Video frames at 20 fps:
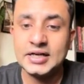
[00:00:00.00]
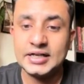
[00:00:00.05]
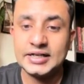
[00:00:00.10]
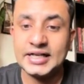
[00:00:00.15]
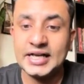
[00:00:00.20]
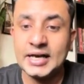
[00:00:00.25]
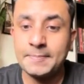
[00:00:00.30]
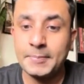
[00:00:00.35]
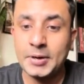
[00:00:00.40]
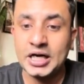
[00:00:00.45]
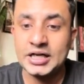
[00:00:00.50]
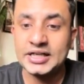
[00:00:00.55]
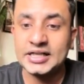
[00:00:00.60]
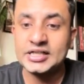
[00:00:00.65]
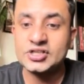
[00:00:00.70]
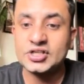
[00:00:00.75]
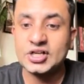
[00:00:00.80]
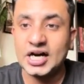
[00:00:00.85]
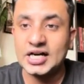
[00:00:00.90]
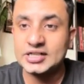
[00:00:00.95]
Day
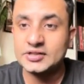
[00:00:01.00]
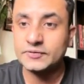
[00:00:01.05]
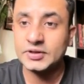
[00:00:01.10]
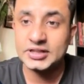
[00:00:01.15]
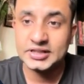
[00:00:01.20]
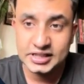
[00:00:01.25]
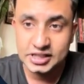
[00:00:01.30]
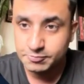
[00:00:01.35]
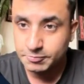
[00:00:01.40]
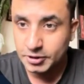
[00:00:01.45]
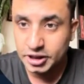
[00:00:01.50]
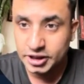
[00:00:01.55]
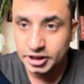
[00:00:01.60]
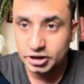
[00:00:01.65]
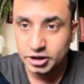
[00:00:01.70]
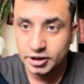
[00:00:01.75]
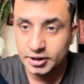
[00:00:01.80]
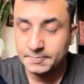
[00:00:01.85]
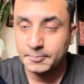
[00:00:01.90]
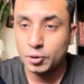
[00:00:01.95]
parting starts with this
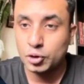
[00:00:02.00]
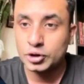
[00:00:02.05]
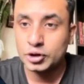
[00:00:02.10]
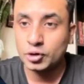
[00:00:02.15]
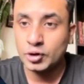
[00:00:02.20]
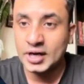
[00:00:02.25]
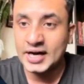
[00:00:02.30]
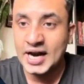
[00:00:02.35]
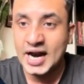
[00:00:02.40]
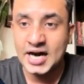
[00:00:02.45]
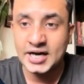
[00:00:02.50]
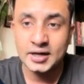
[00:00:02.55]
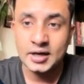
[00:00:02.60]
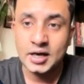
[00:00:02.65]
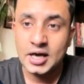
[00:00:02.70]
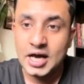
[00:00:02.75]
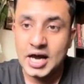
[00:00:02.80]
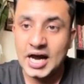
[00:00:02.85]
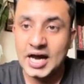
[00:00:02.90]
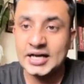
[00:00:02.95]
particular report. You can add,
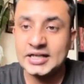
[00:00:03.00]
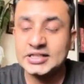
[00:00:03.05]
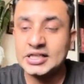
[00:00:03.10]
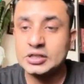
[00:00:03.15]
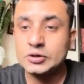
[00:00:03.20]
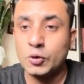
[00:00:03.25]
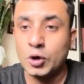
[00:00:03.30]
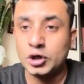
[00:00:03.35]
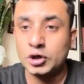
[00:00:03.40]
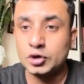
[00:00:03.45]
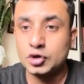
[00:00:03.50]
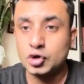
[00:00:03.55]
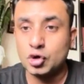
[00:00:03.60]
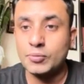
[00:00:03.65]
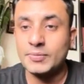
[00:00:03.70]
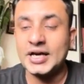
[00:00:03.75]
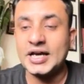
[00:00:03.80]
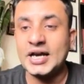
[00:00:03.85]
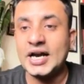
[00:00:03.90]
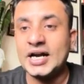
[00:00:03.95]
I just want to show
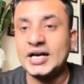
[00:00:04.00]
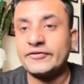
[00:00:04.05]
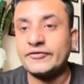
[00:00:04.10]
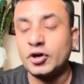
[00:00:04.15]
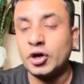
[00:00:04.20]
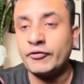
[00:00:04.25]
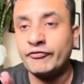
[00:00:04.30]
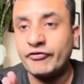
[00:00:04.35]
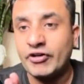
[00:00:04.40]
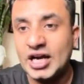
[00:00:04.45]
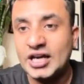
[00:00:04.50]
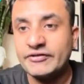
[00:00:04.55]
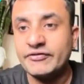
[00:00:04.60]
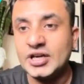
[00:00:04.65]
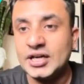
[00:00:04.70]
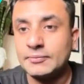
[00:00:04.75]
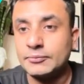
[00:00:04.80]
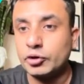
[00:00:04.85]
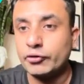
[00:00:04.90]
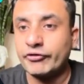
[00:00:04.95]
my ad from 5 a.m.